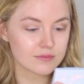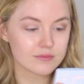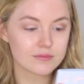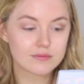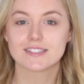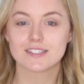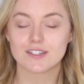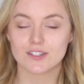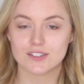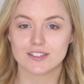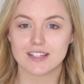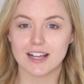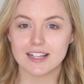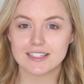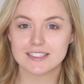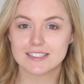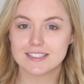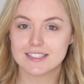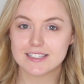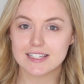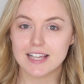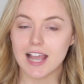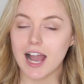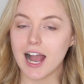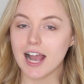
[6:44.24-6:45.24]
So
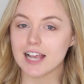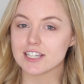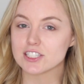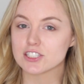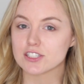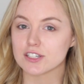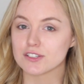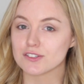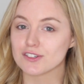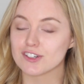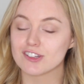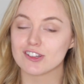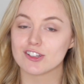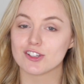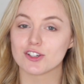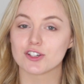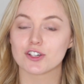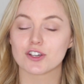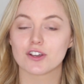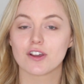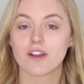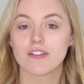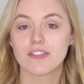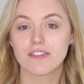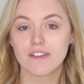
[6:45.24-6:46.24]
that's the eyeshadow
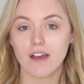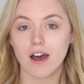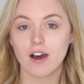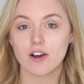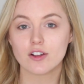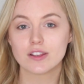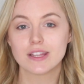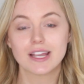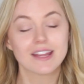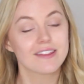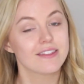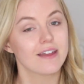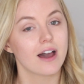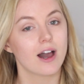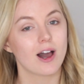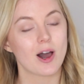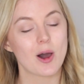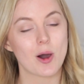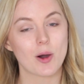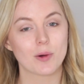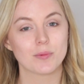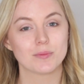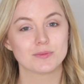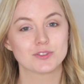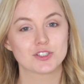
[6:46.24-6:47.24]
look done. Now
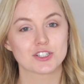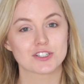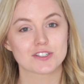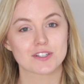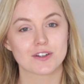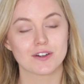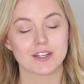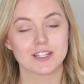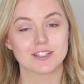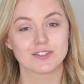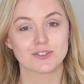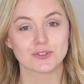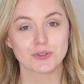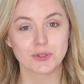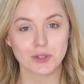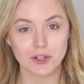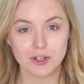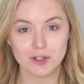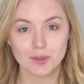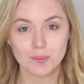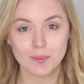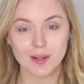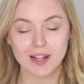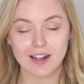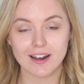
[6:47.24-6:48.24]
I'm just going to
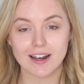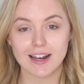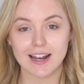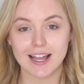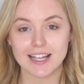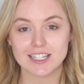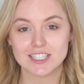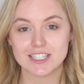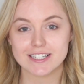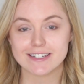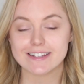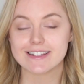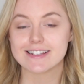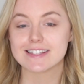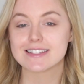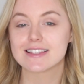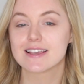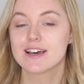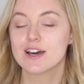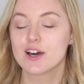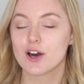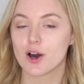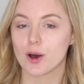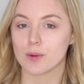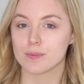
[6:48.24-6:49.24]
curl my lashes,
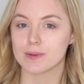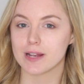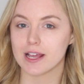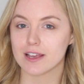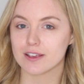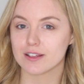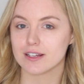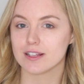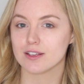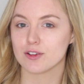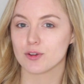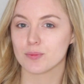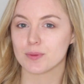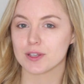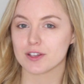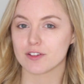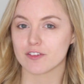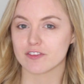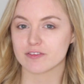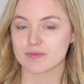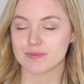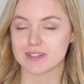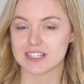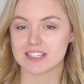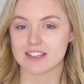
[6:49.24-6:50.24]
apply a little bit
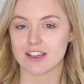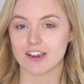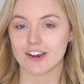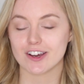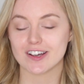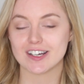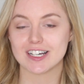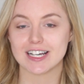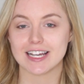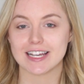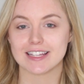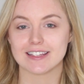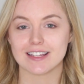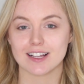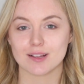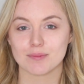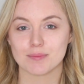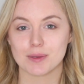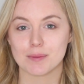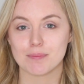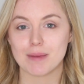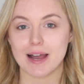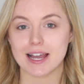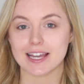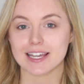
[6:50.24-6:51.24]
of mascara, and I'll
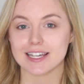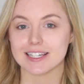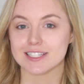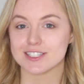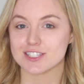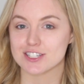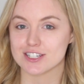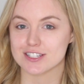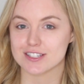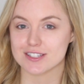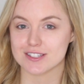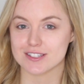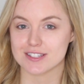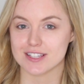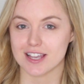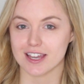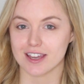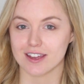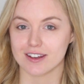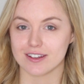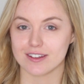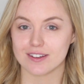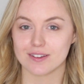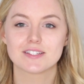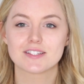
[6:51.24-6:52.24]
be back in just a
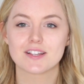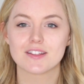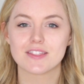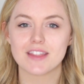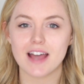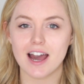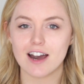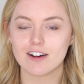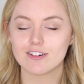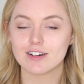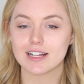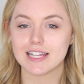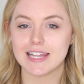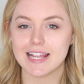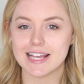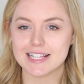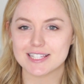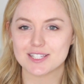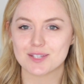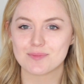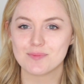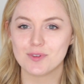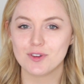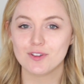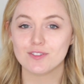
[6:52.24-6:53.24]
second. So now
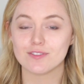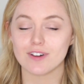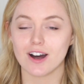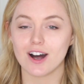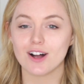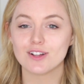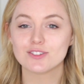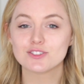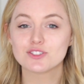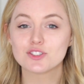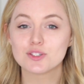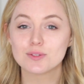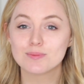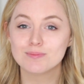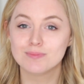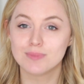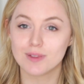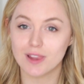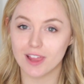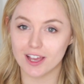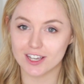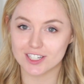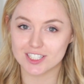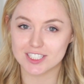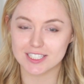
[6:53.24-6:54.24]
let's move on to
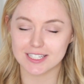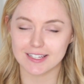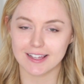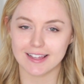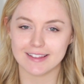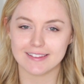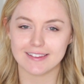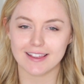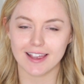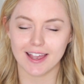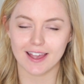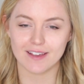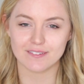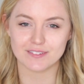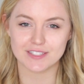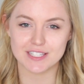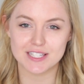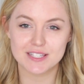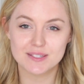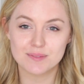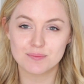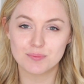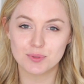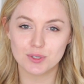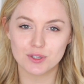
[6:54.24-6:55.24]
blush, and I have
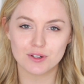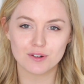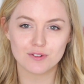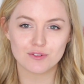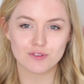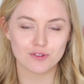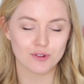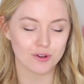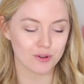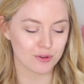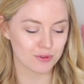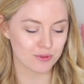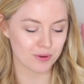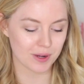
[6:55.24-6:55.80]
this beautiful